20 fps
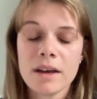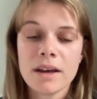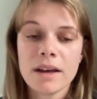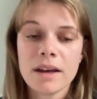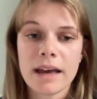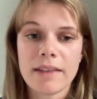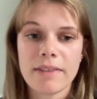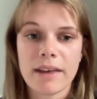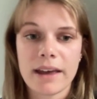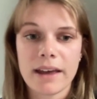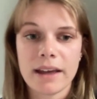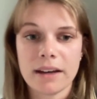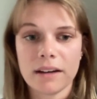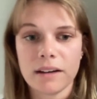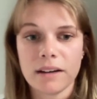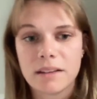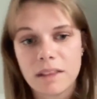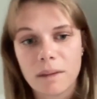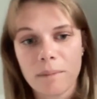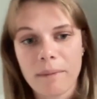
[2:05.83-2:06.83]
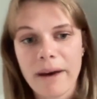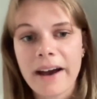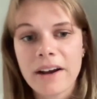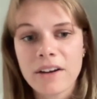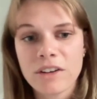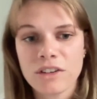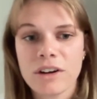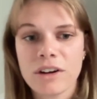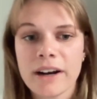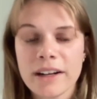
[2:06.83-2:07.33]
And then the
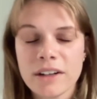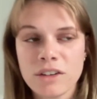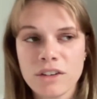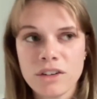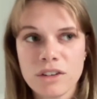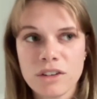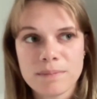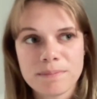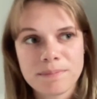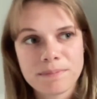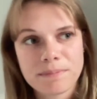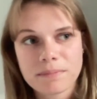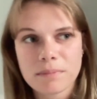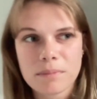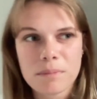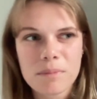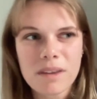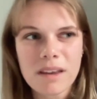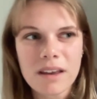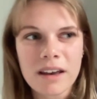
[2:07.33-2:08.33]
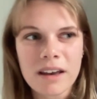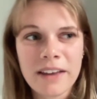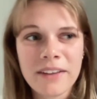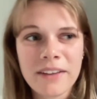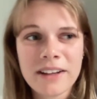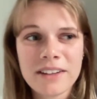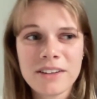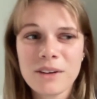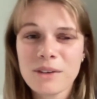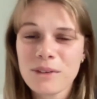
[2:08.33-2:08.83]
backstretch, I
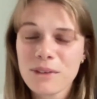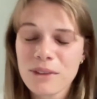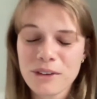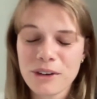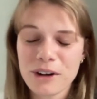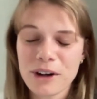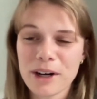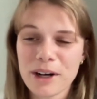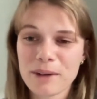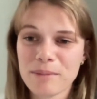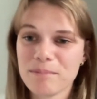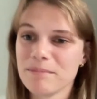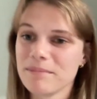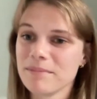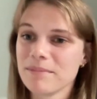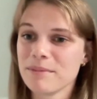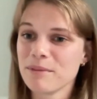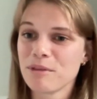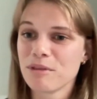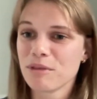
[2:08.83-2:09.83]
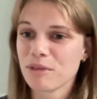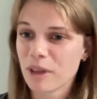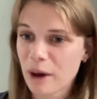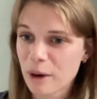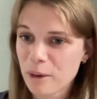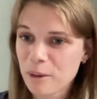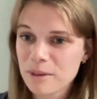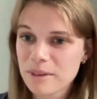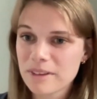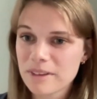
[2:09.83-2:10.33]
like to use the term
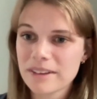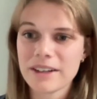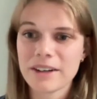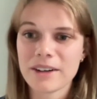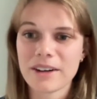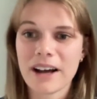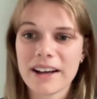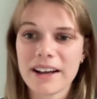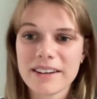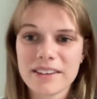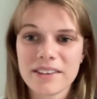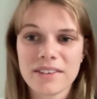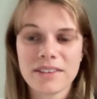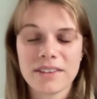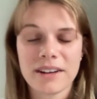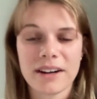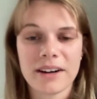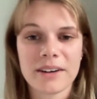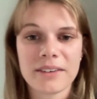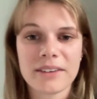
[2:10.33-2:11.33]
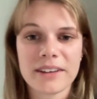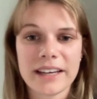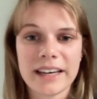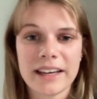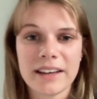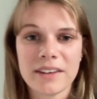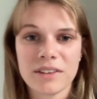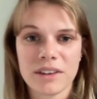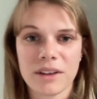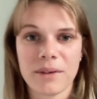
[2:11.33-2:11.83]
float. You're not
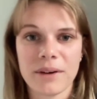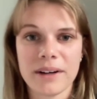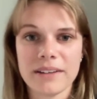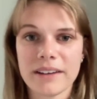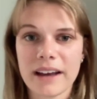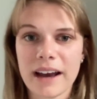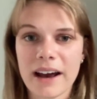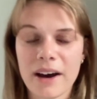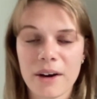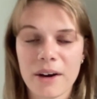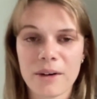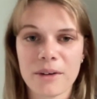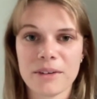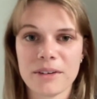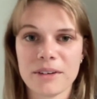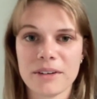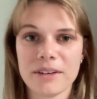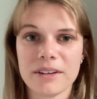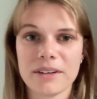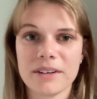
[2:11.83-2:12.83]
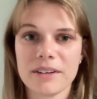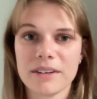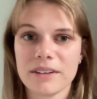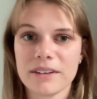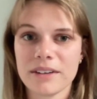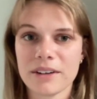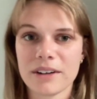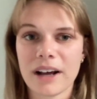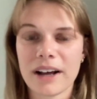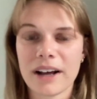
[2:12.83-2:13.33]
necessarily slowing down,
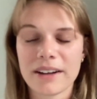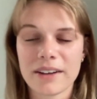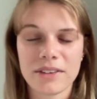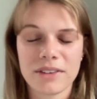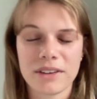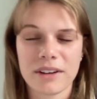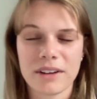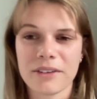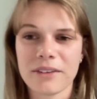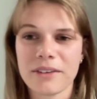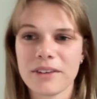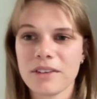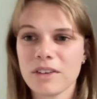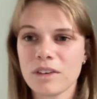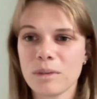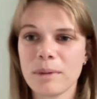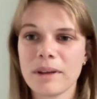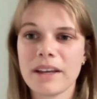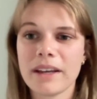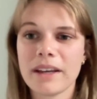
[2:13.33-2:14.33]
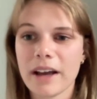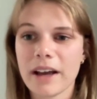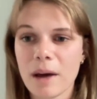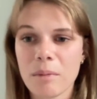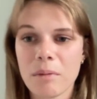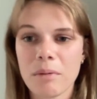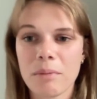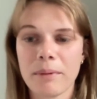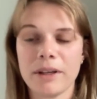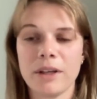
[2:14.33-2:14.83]
you're not necessarily speeding
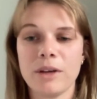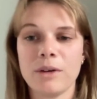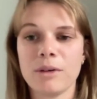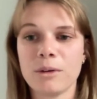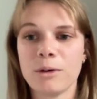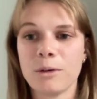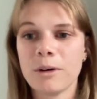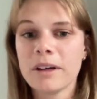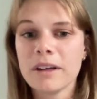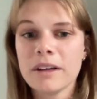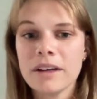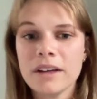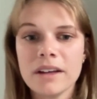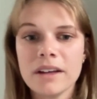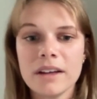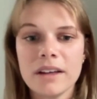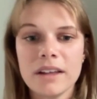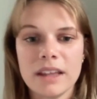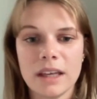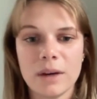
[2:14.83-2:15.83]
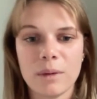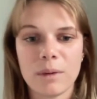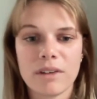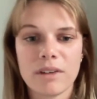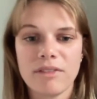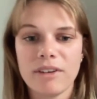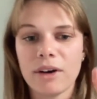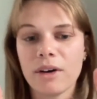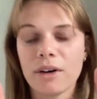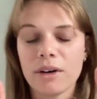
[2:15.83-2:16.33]
up, but you want to
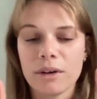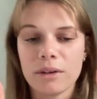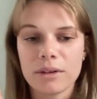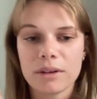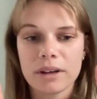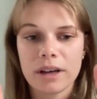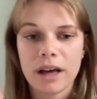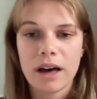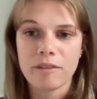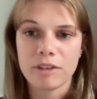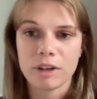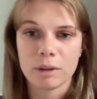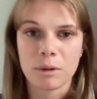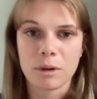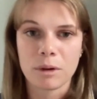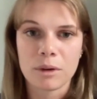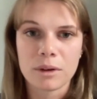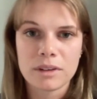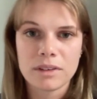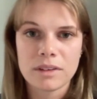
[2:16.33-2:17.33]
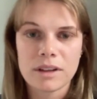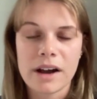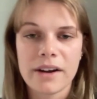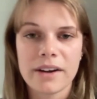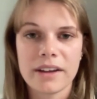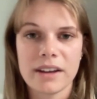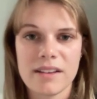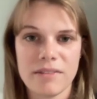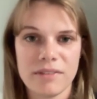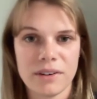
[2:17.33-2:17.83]
feel comfortable. It's not
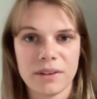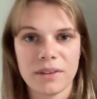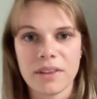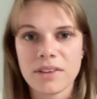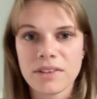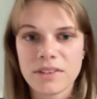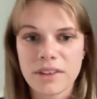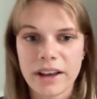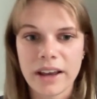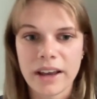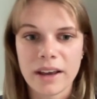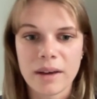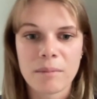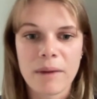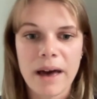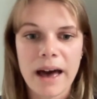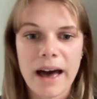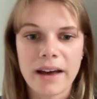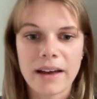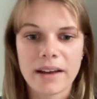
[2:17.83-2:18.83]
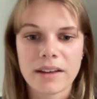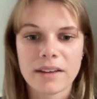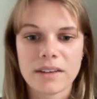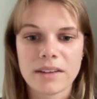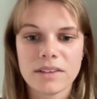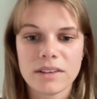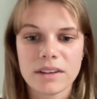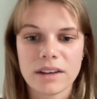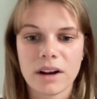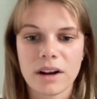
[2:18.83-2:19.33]
going to feel the same
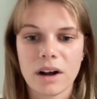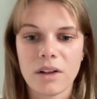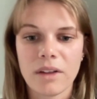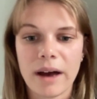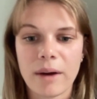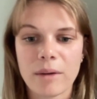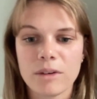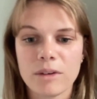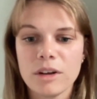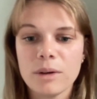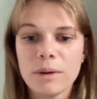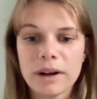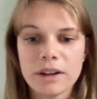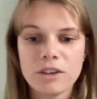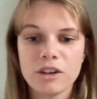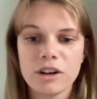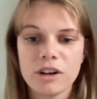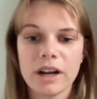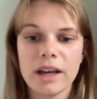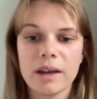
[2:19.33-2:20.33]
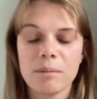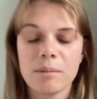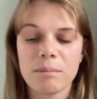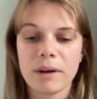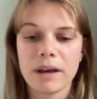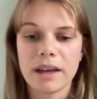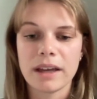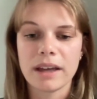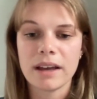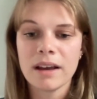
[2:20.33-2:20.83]
as an all-out 200,
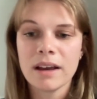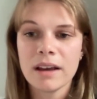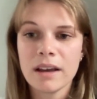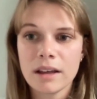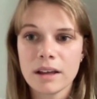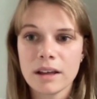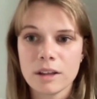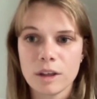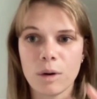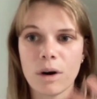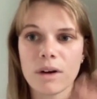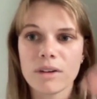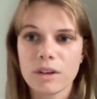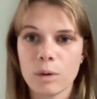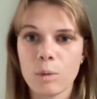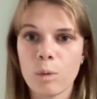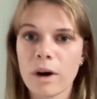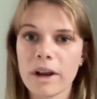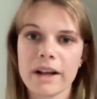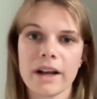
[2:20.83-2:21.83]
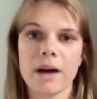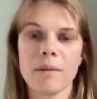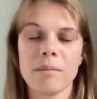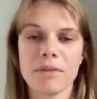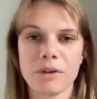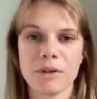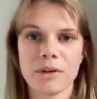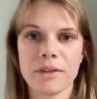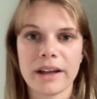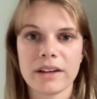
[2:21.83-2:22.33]
but you also want to come
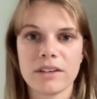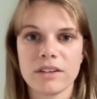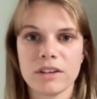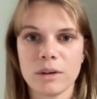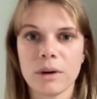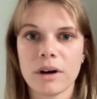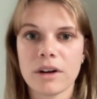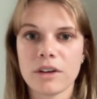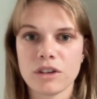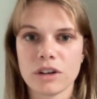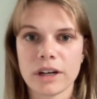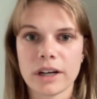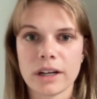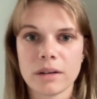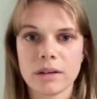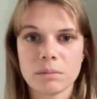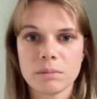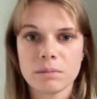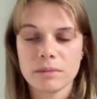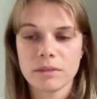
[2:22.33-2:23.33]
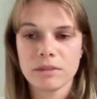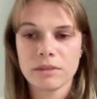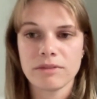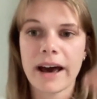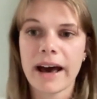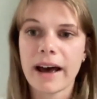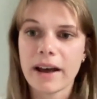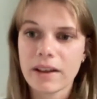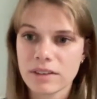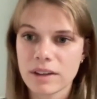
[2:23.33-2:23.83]
through that 200
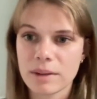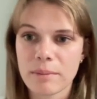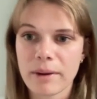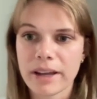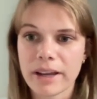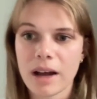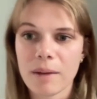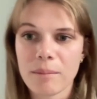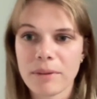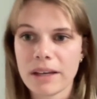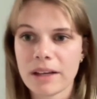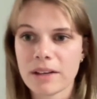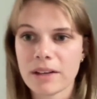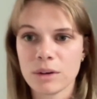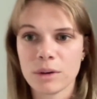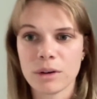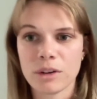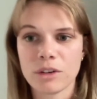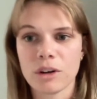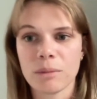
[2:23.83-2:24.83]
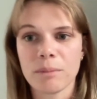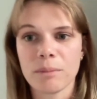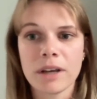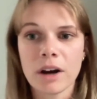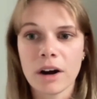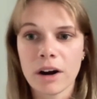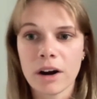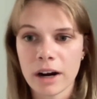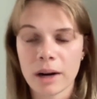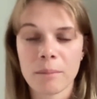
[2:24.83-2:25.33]
fast. It might not be a 200
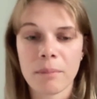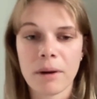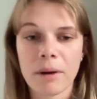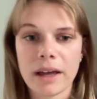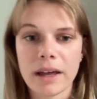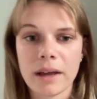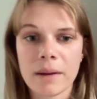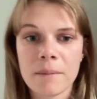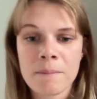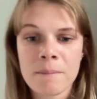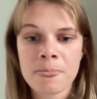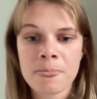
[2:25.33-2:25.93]
PR, but